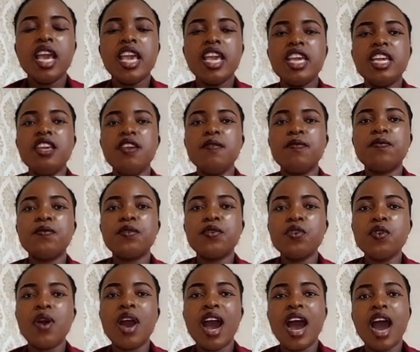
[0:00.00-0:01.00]
If
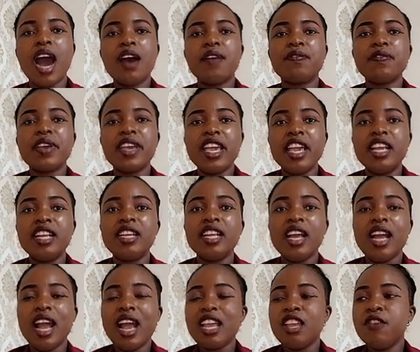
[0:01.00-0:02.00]
you have
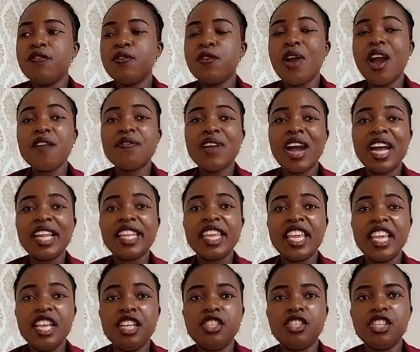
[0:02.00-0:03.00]
an
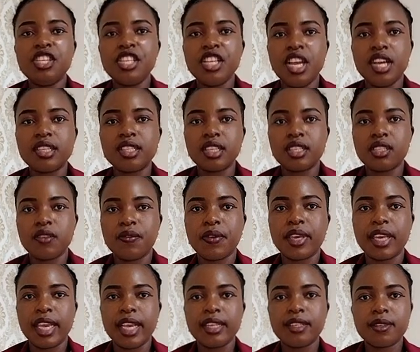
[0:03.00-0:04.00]
engineer
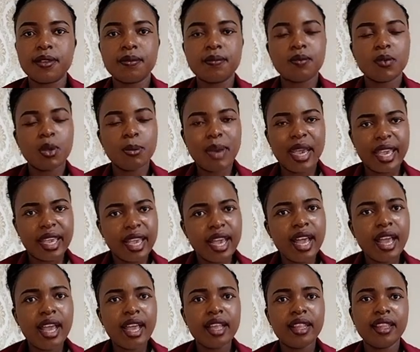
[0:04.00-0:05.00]
certificate, my
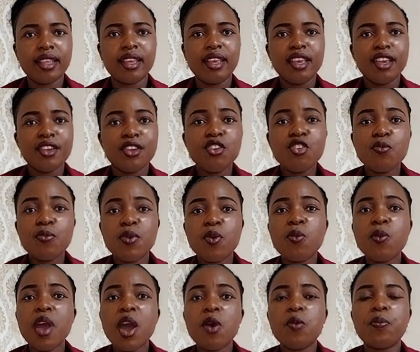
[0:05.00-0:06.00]
God, you'll be
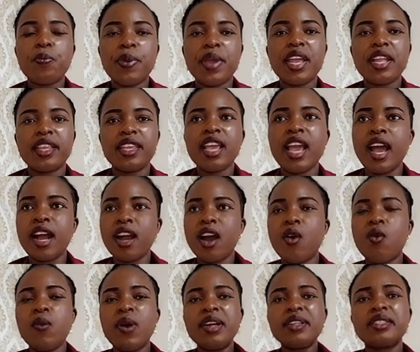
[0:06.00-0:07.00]
well paid here,
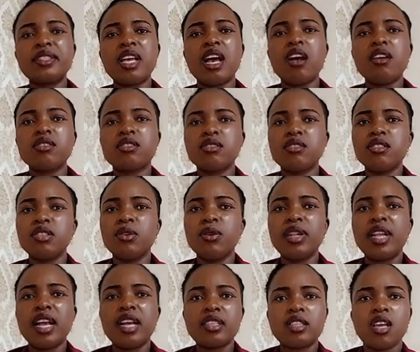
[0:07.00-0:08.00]
around
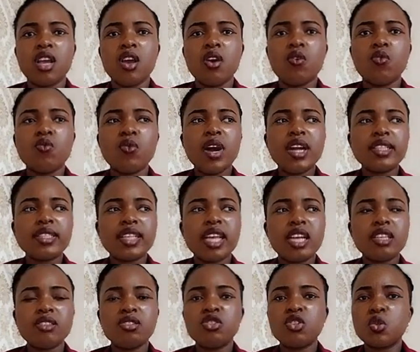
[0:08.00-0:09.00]
$1,000,
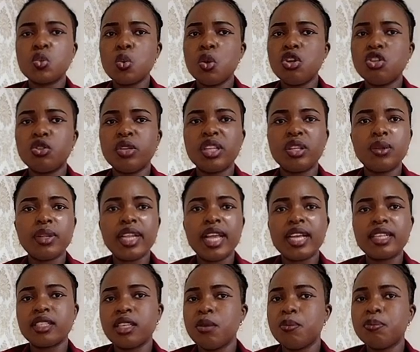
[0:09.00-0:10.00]

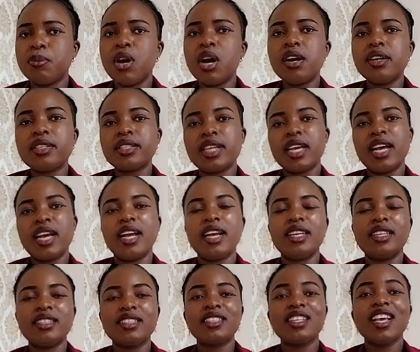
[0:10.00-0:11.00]
$1,200 a month,
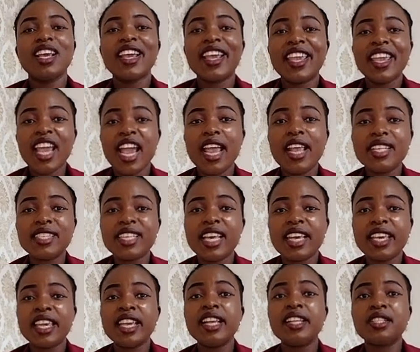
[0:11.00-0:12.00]
and here in
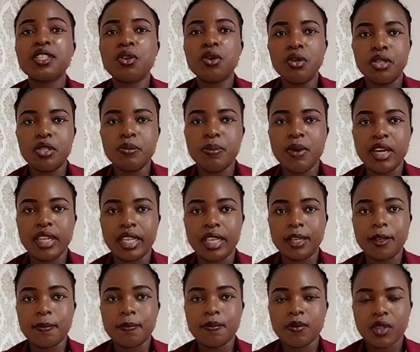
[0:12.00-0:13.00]
Turkey it's good
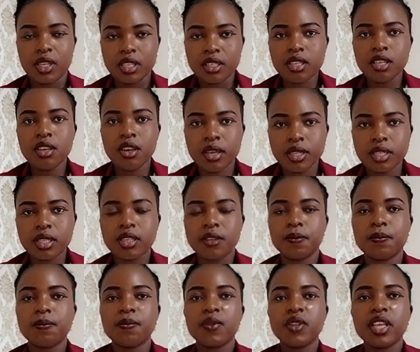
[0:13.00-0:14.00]
money. Seriously,
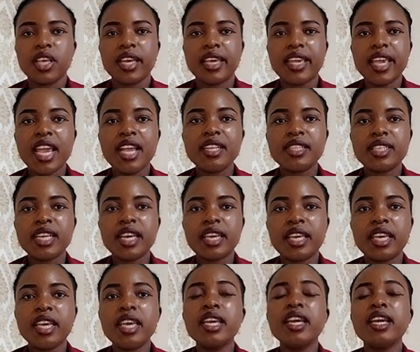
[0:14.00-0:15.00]
here in
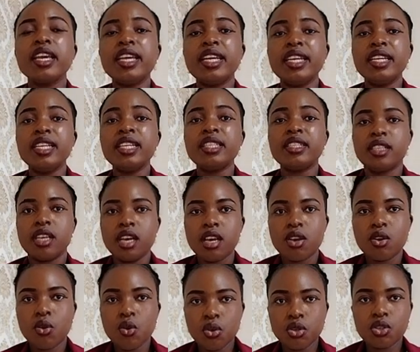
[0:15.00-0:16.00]
Turkey it's
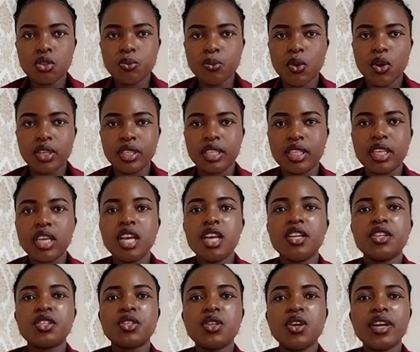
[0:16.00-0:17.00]
good money.
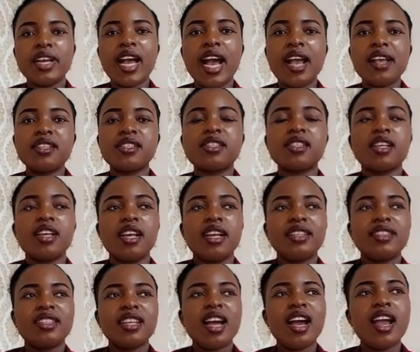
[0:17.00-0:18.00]
So guys,
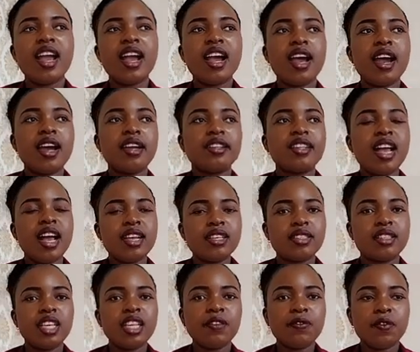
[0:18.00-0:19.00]
that's
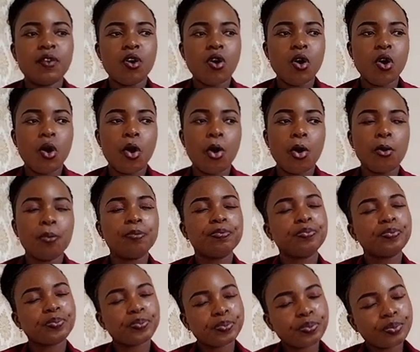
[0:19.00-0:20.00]
it for
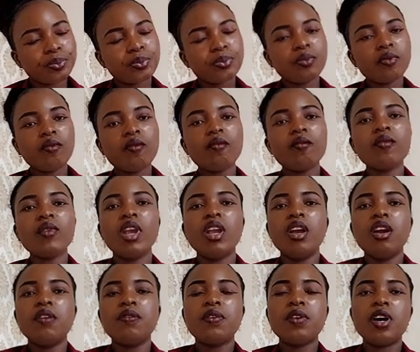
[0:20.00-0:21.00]

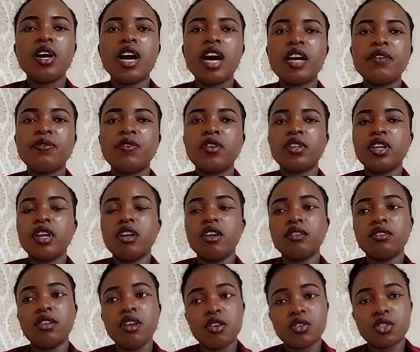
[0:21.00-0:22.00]
the
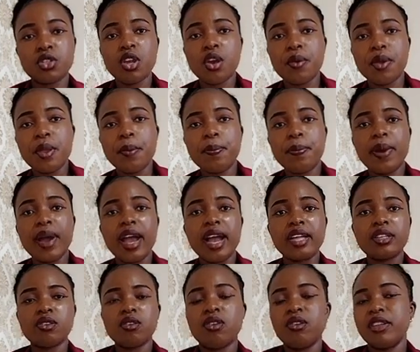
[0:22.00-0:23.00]
doctoring
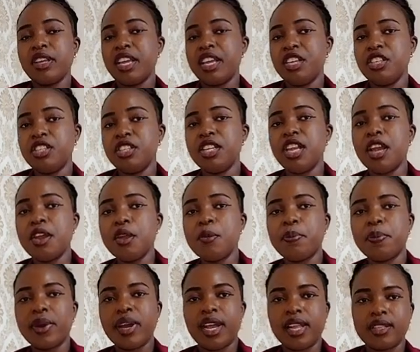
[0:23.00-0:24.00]
part or the engineering
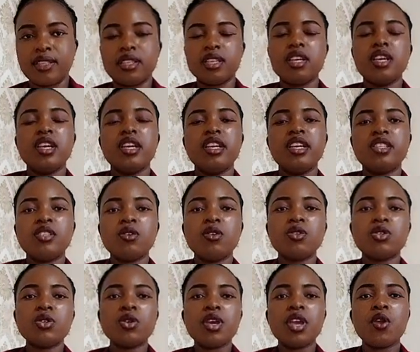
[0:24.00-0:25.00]
part. It's
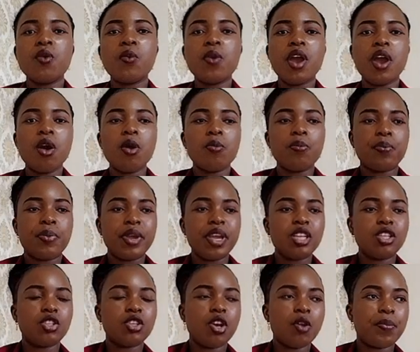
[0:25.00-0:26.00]
also a well
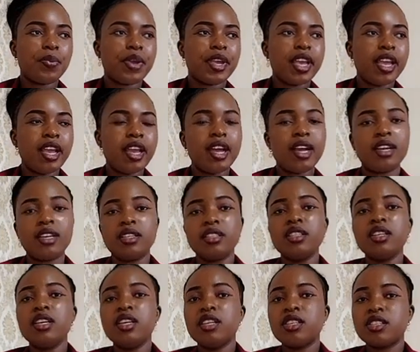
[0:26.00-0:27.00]
paid job here and
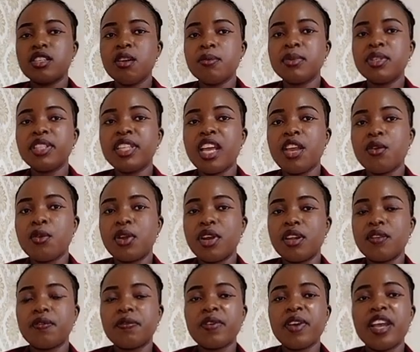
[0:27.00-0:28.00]
something that you
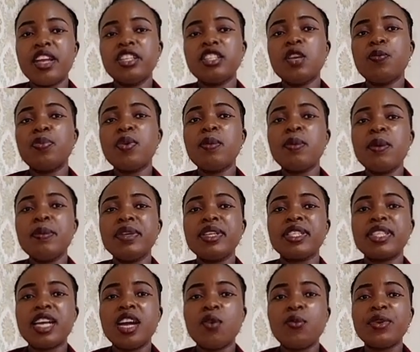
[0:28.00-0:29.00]
can find. The problem is
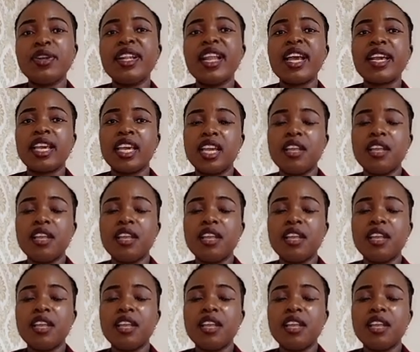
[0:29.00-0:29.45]
that we lack